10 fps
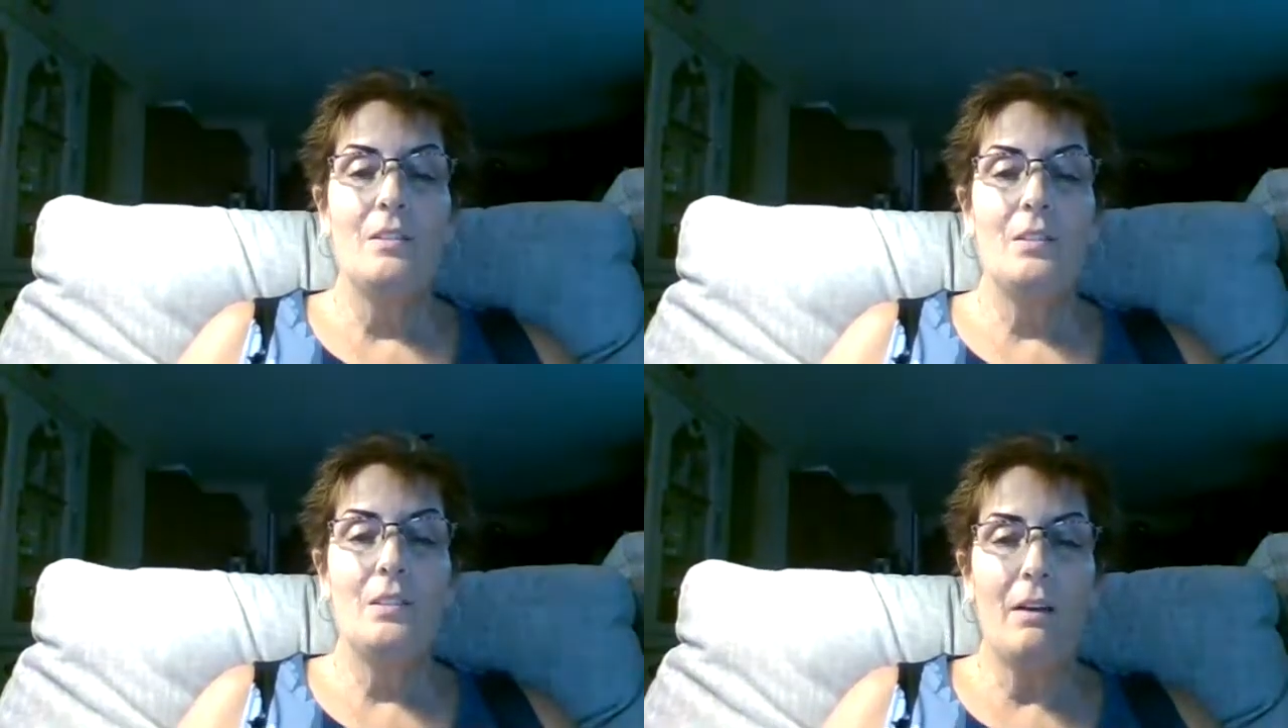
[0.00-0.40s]

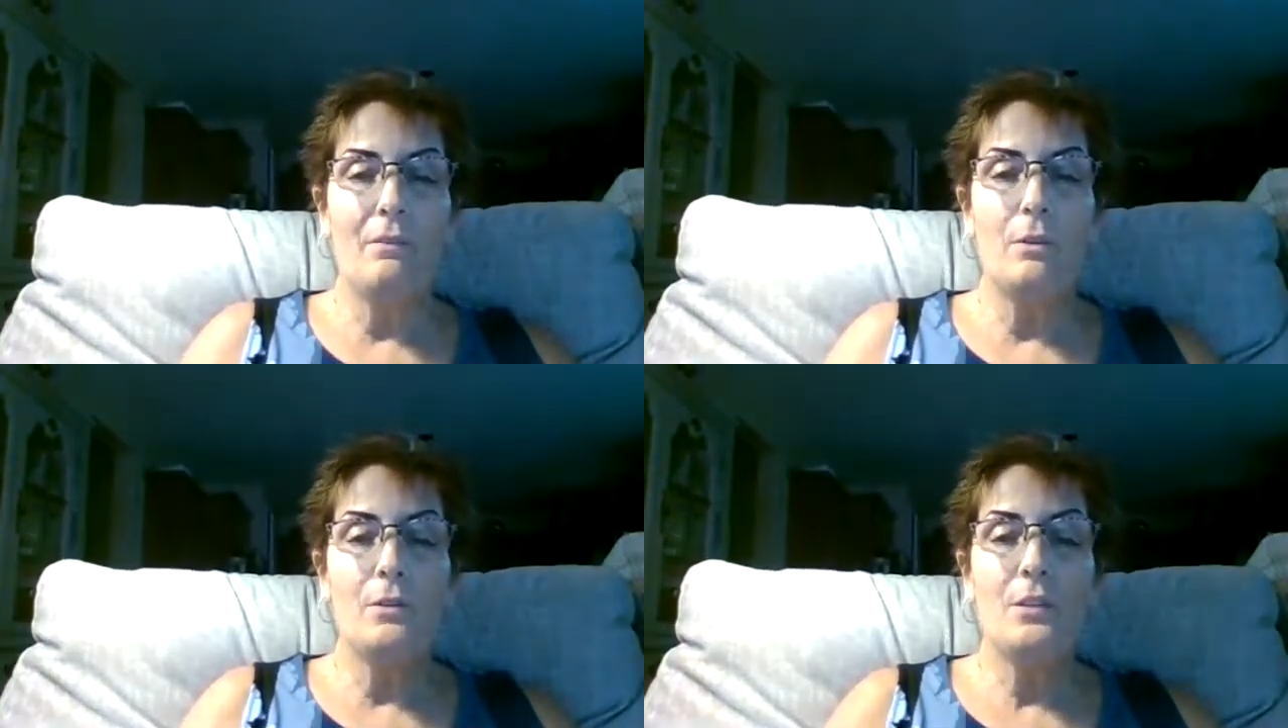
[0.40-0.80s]

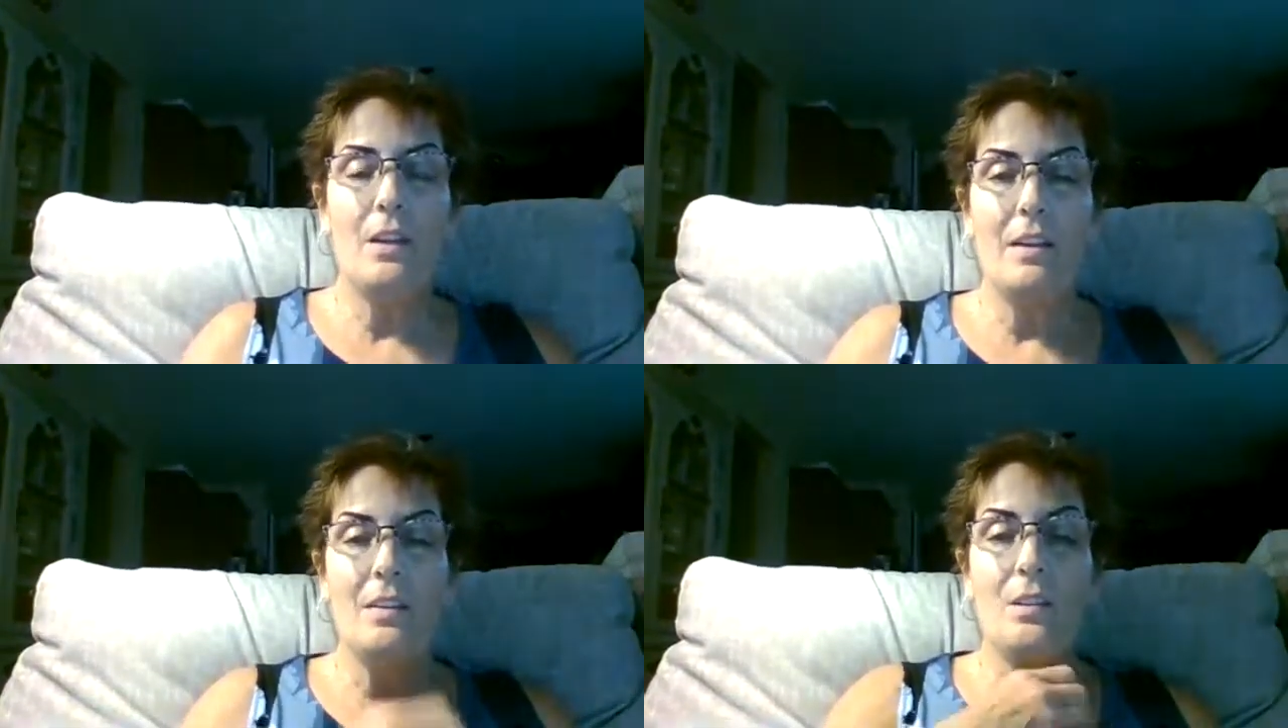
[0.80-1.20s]
several
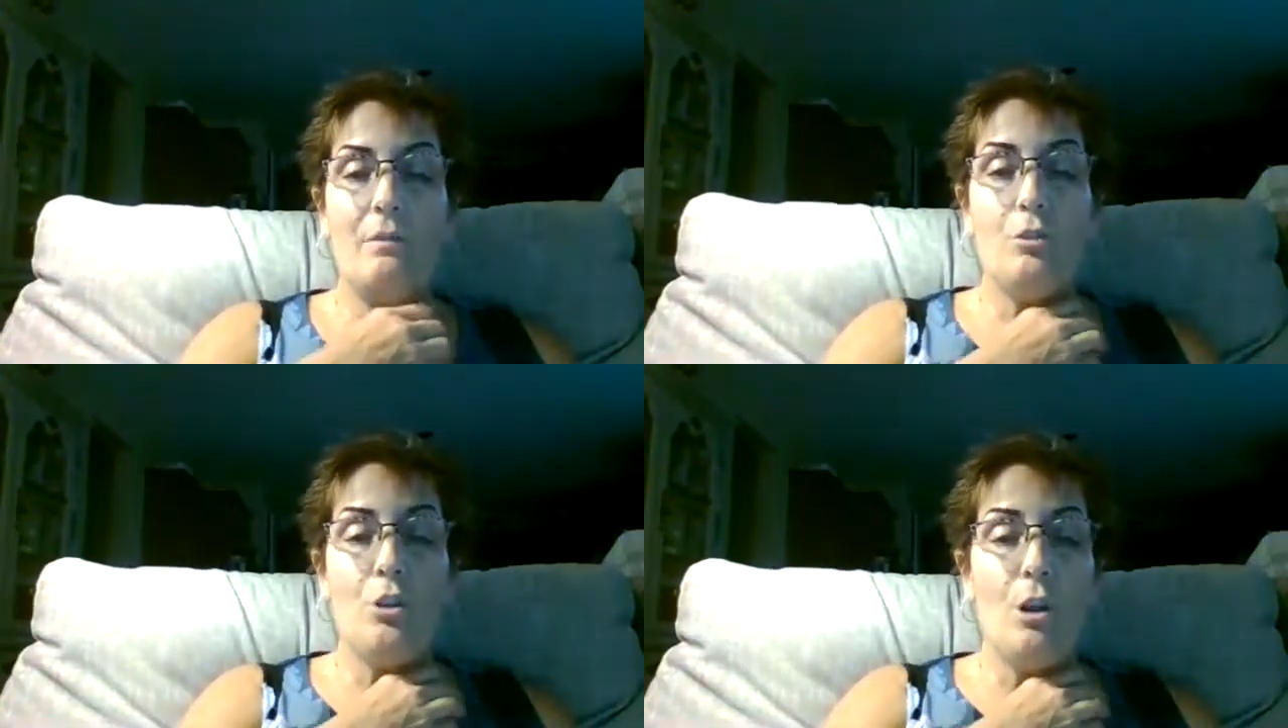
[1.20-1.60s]
studies
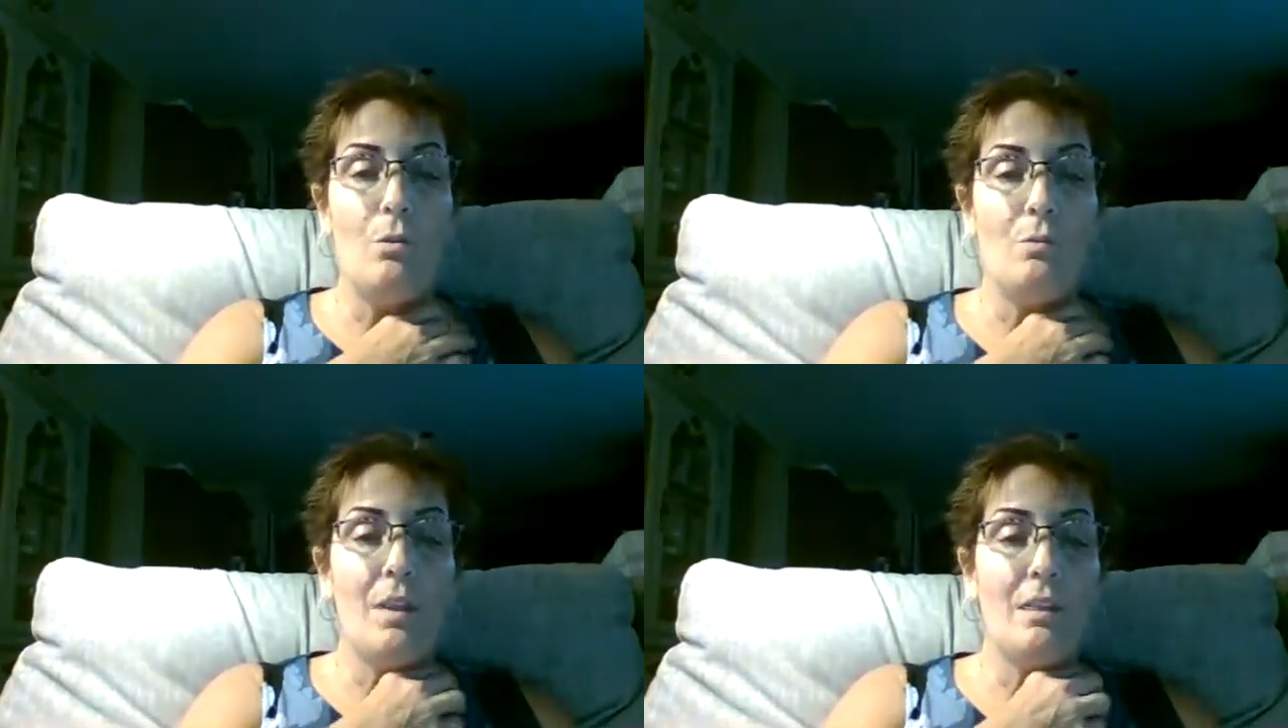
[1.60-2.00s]
have
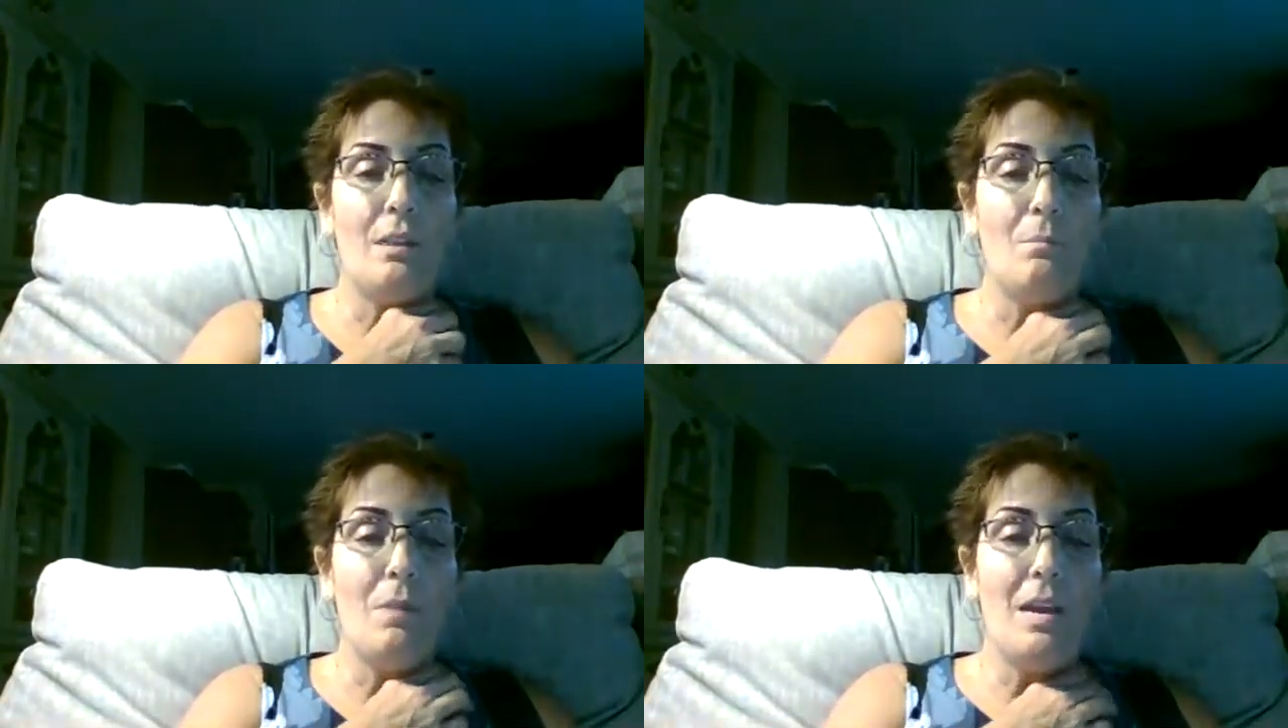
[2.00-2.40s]
shown that the
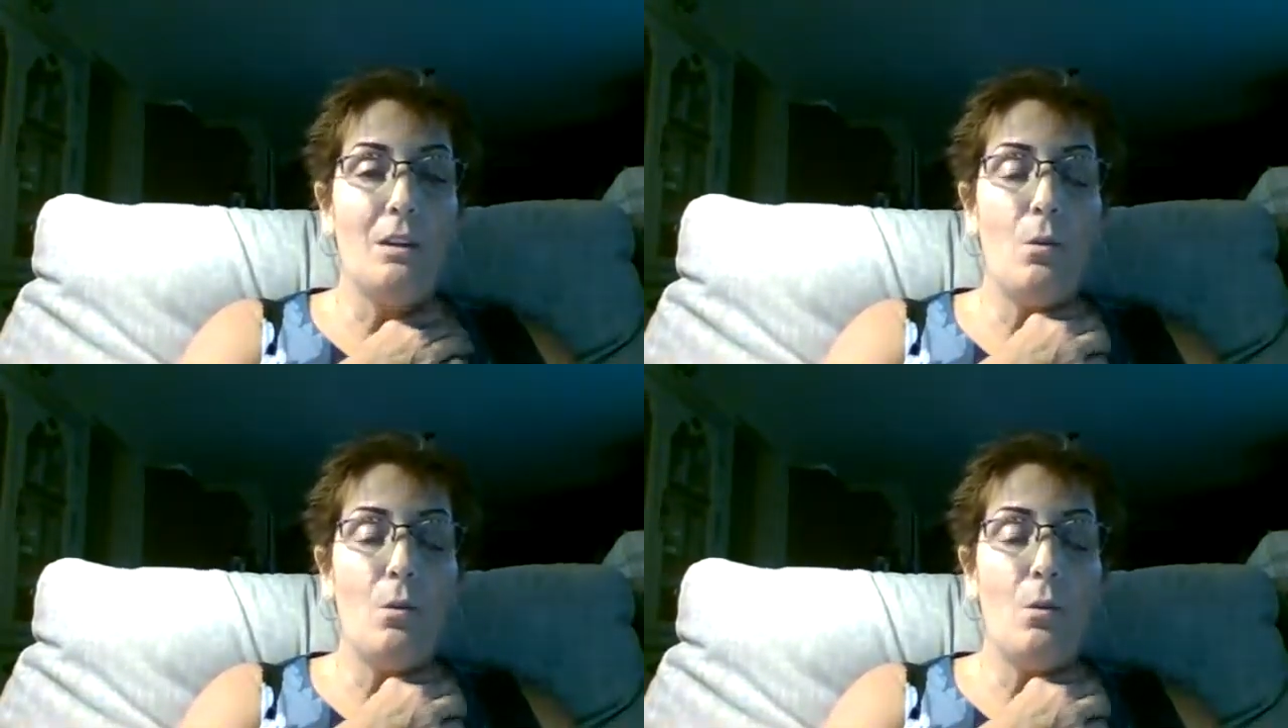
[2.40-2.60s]
main